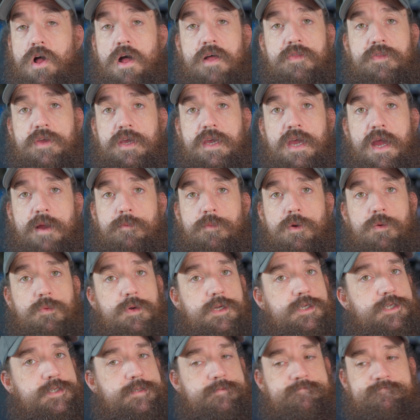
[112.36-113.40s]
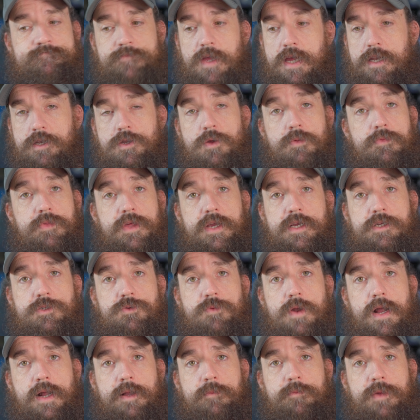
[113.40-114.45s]
on the camera, which I don't think is
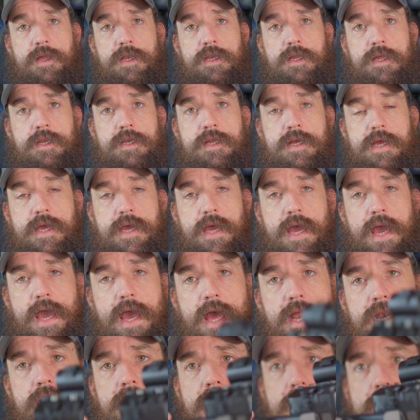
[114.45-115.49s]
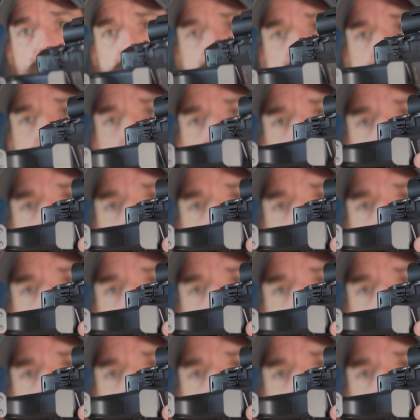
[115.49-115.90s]
recommended. And uh, this